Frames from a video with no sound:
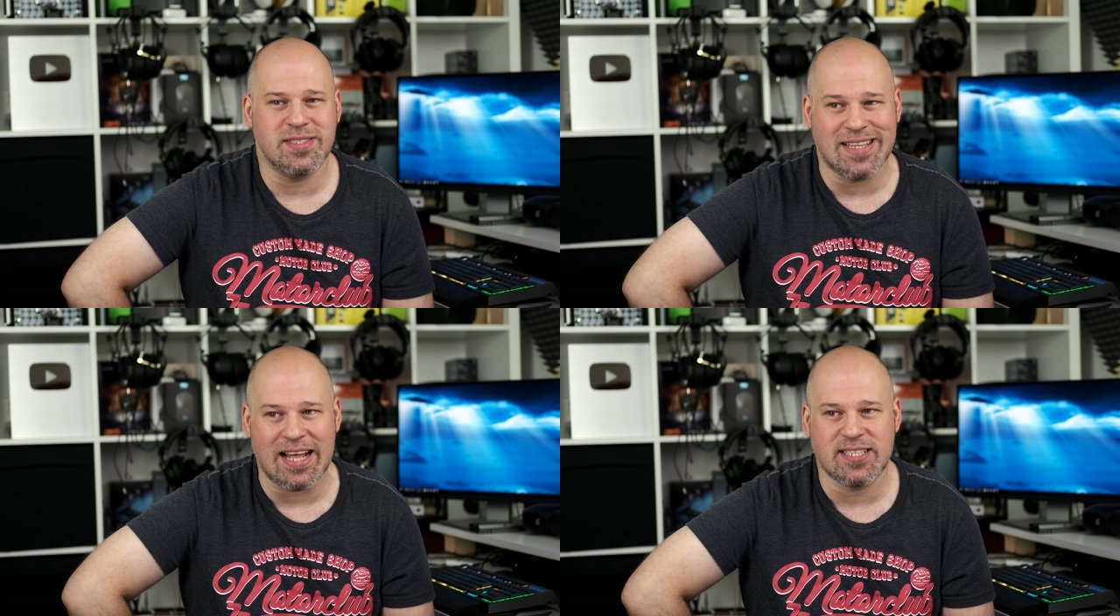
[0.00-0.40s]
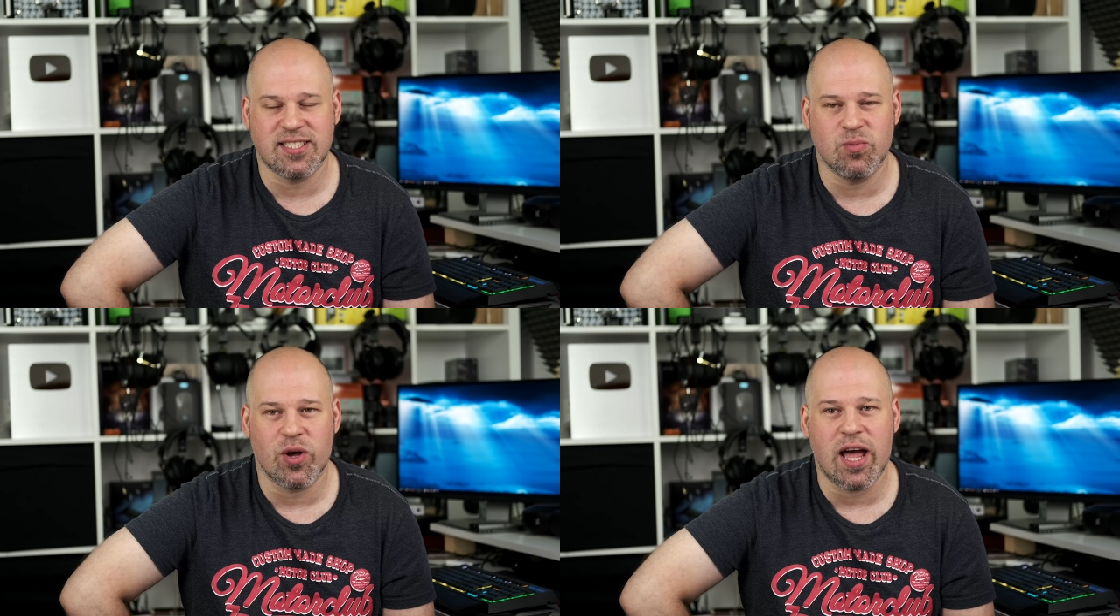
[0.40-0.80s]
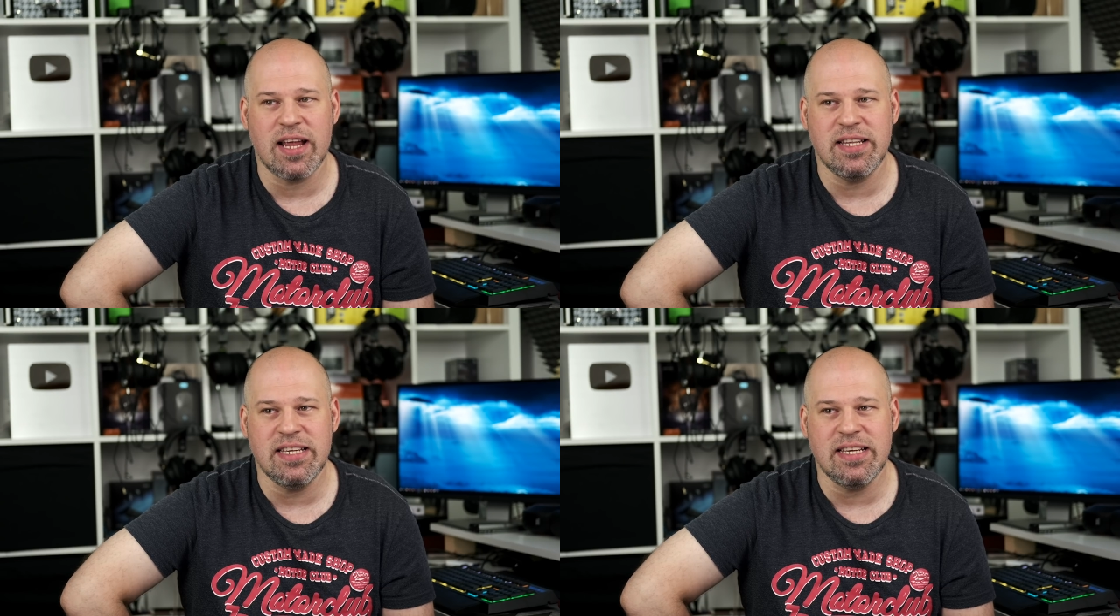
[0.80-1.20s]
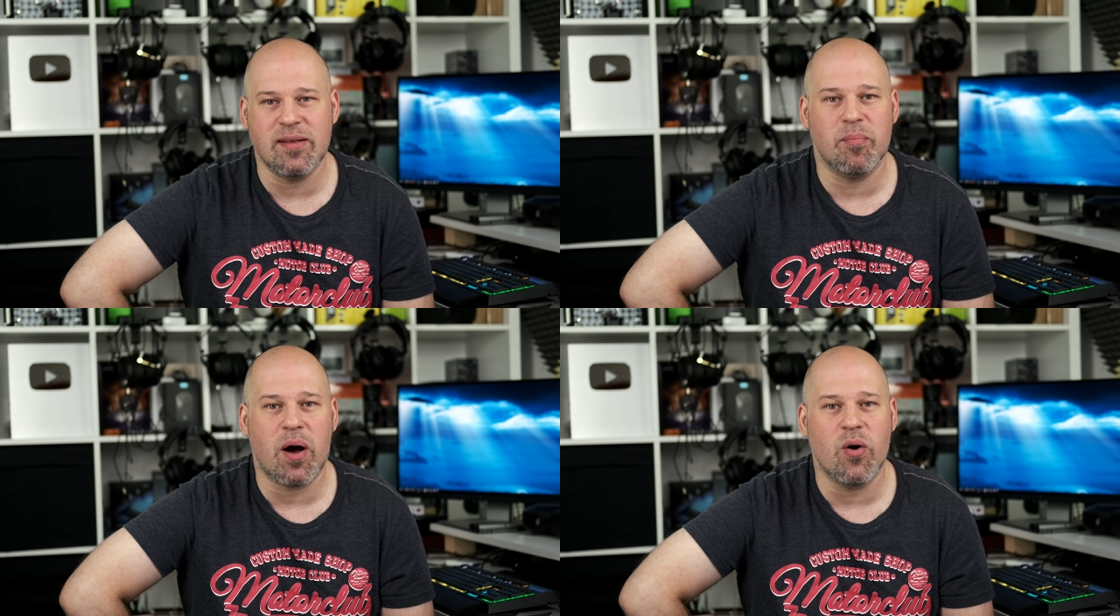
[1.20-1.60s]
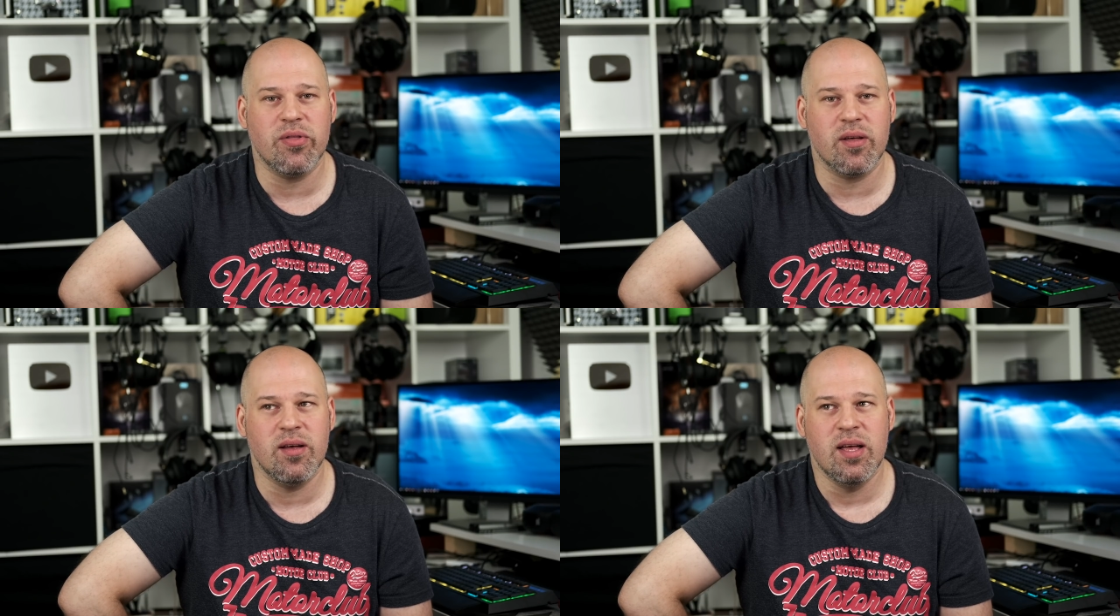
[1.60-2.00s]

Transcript: That's what I need about